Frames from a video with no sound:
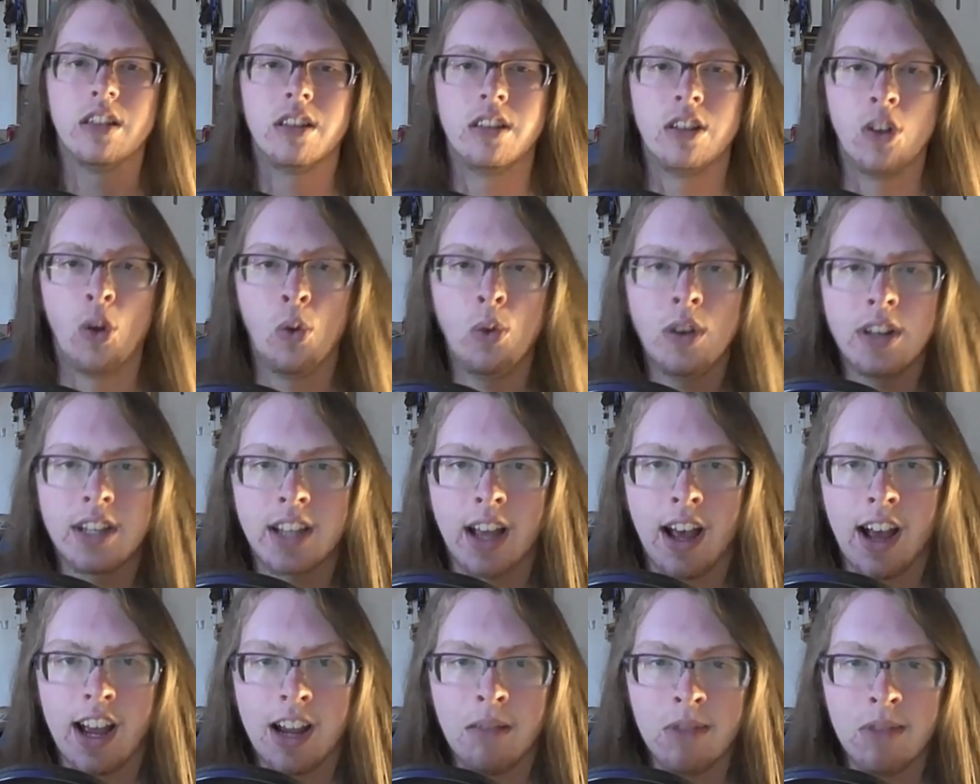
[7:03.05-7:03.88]
The only
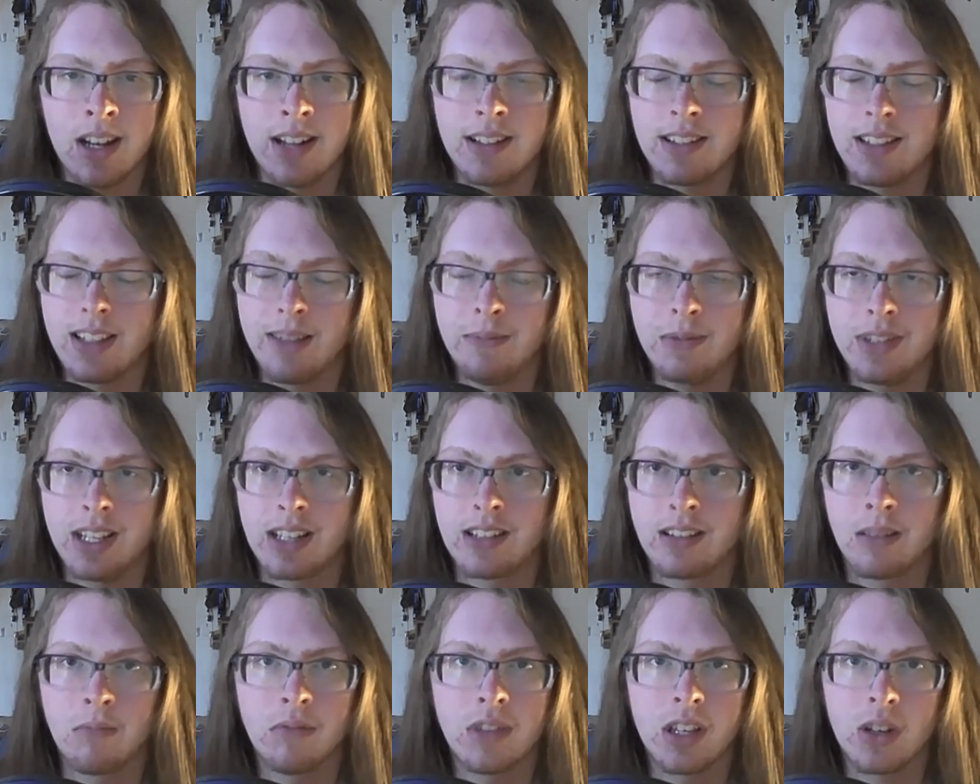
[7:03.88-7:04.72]
time that it seems like
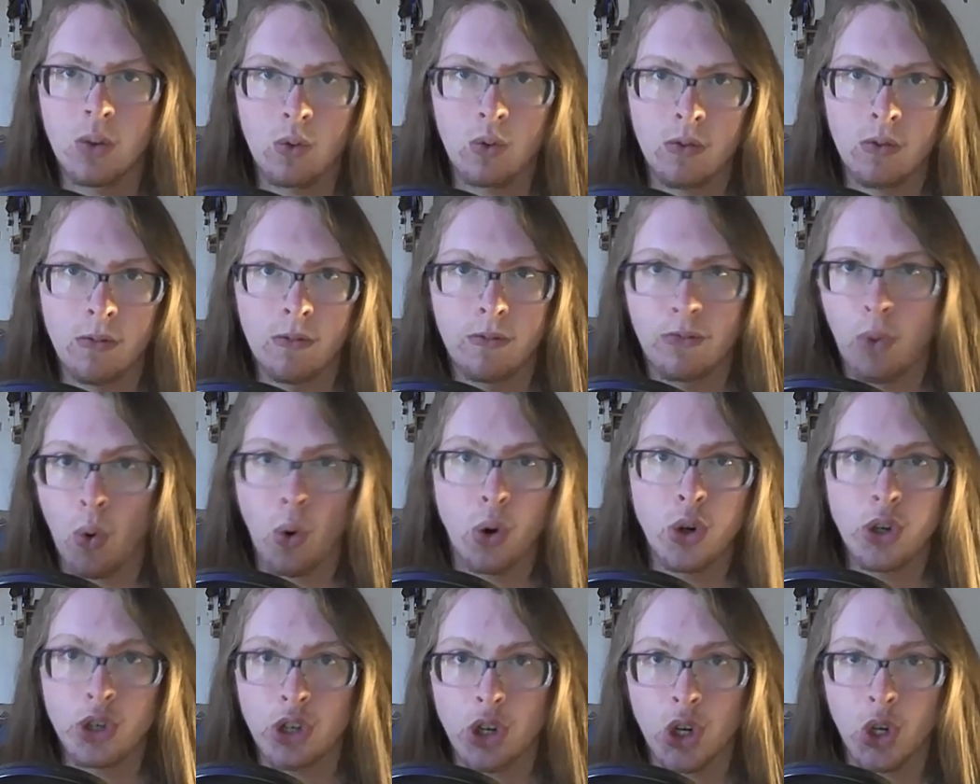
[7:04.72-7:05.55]
something
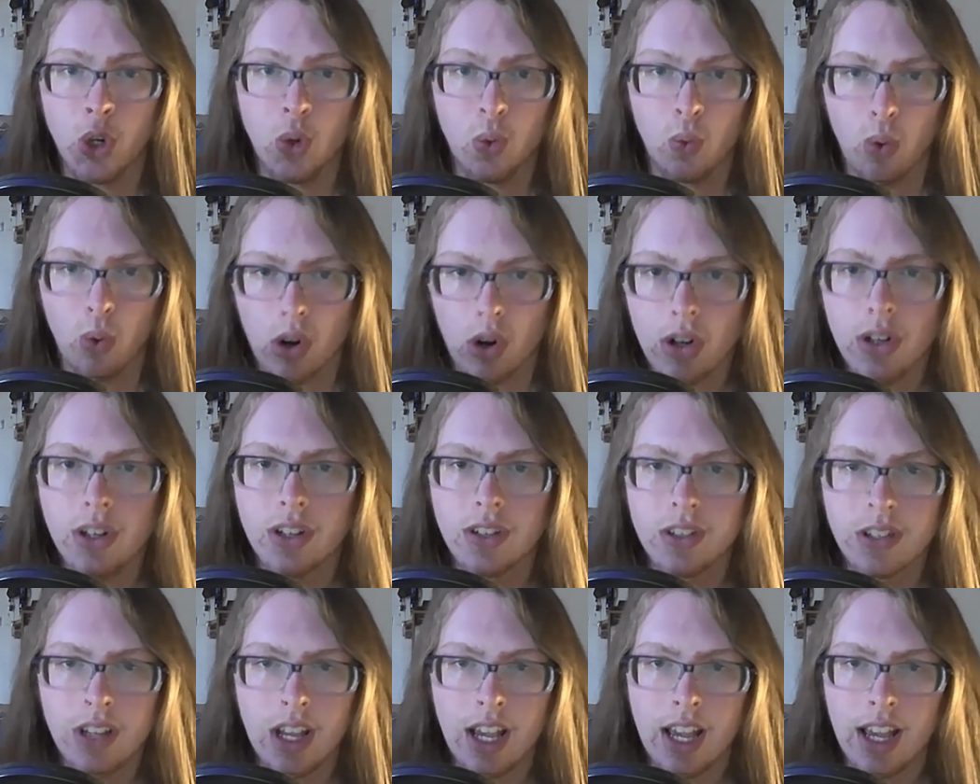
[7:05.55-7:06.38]
for sure
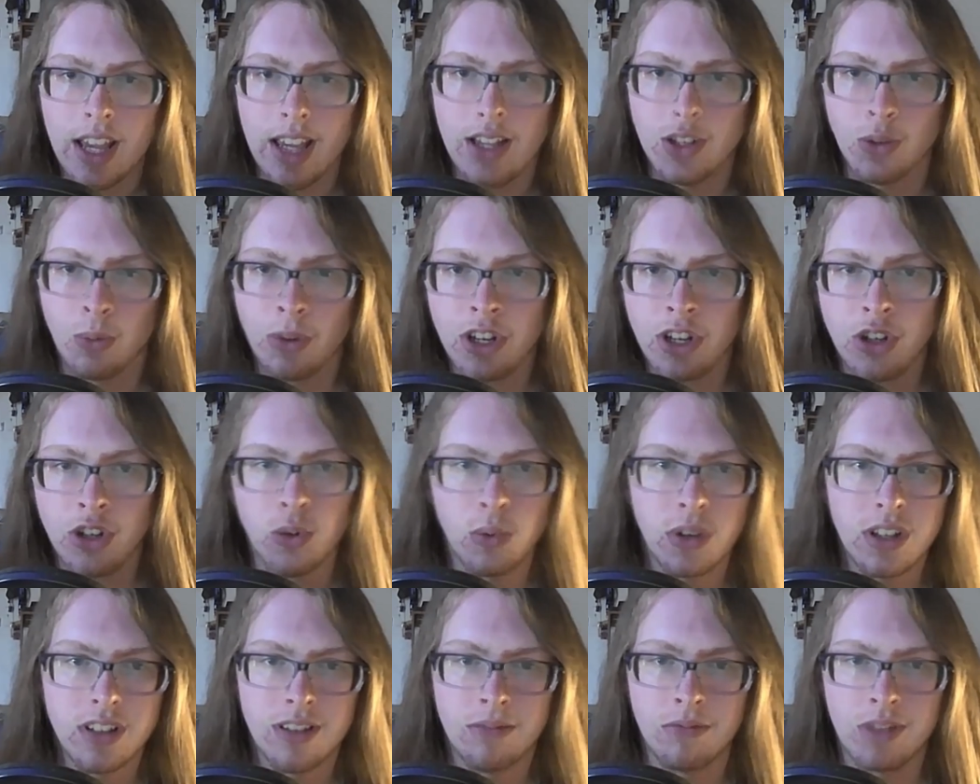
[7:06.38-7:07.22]
works is when you're
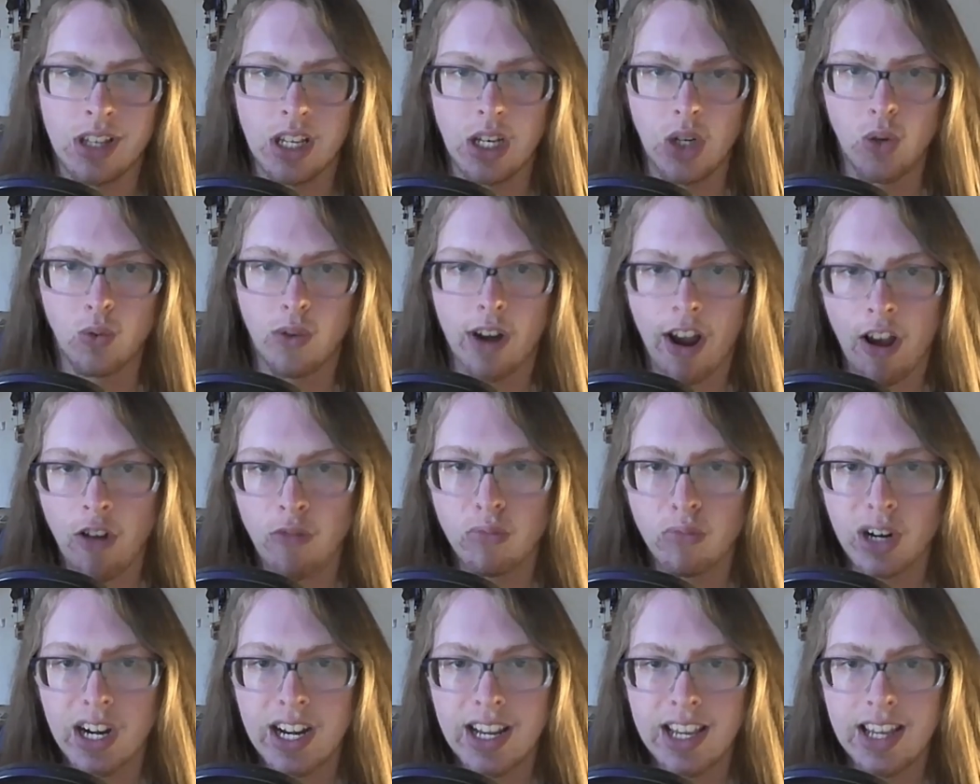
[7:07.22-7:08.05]
doing something
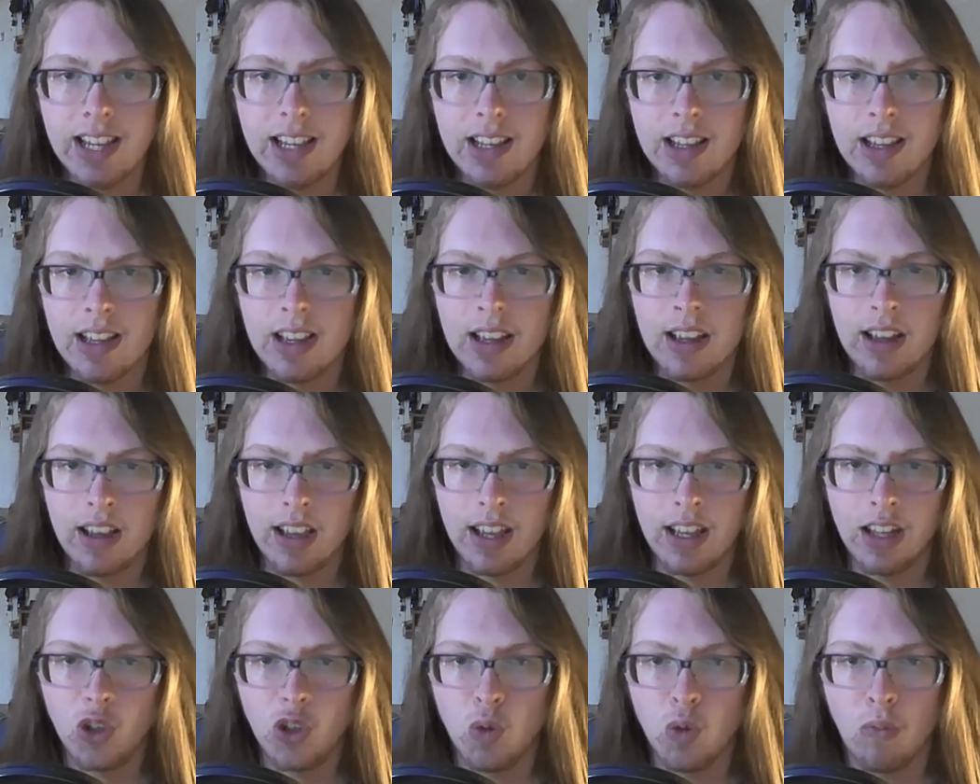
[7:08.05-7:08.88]
groundbreaking
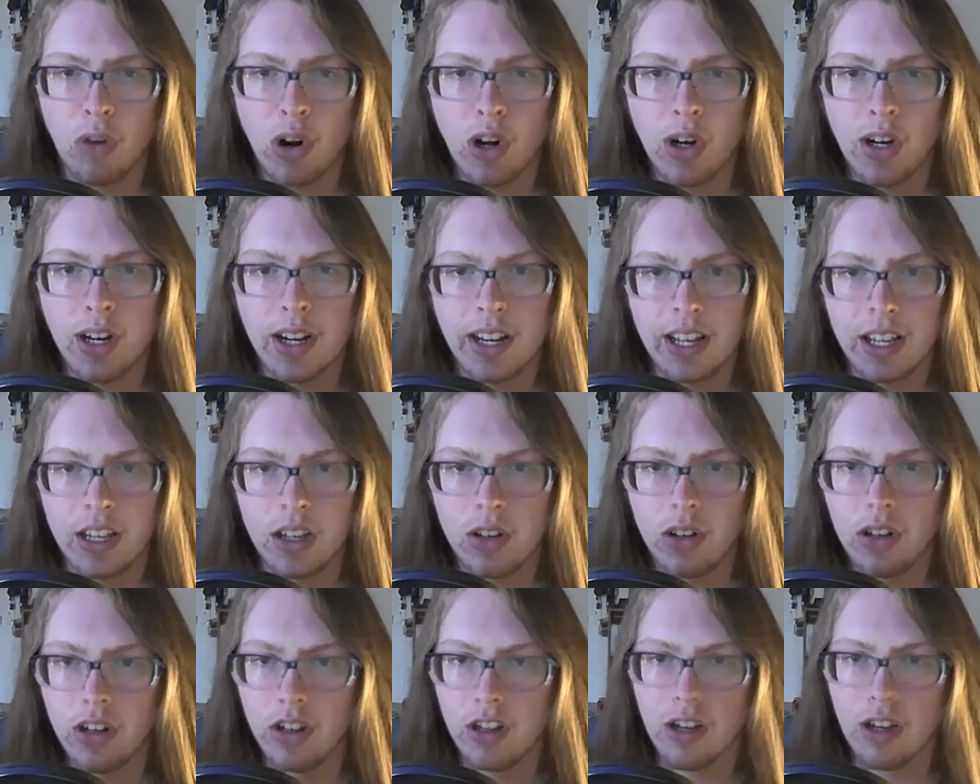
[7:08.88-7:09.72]
and you market it
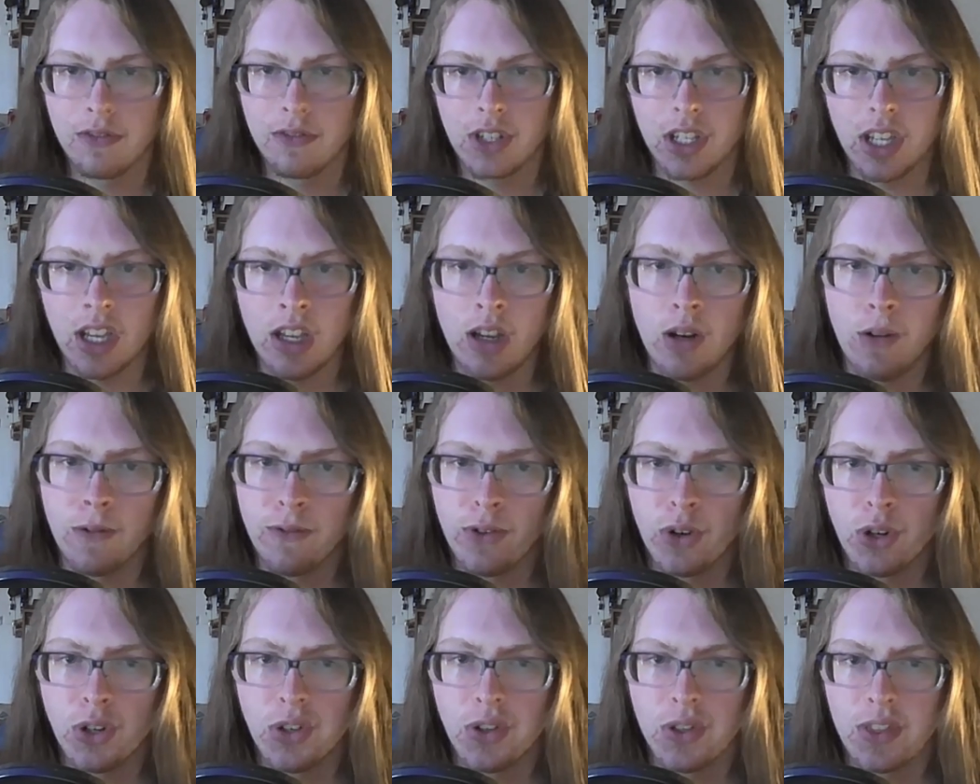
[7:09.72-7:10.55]
good enough to get your
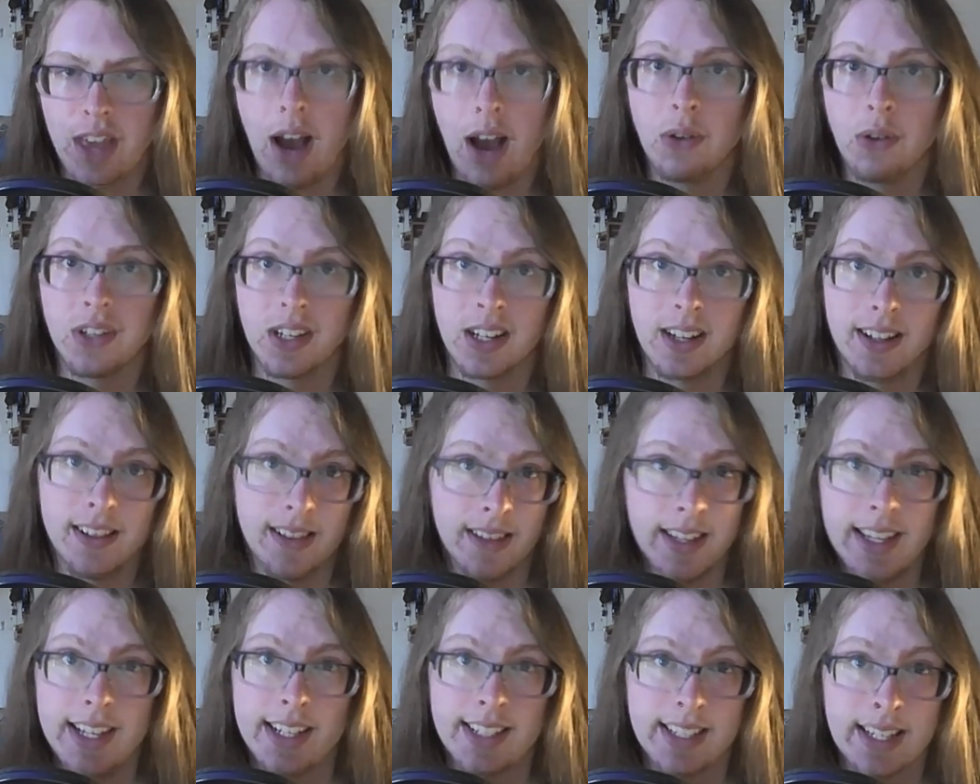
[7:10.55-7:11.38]
first 1,000
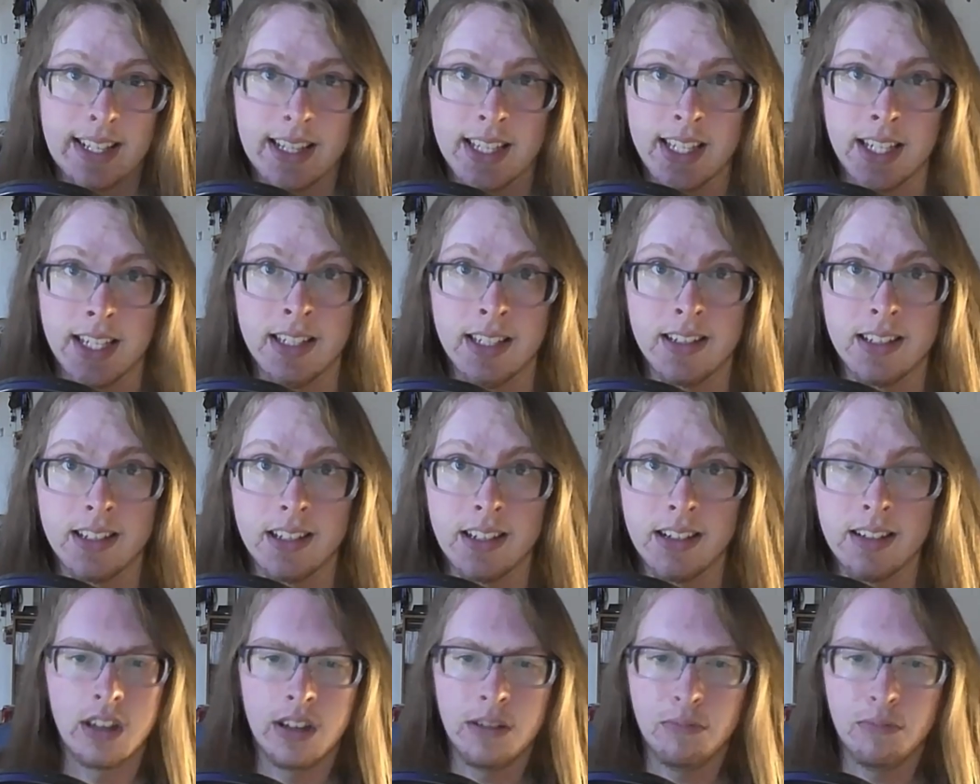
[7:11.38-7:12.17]
clicks at least.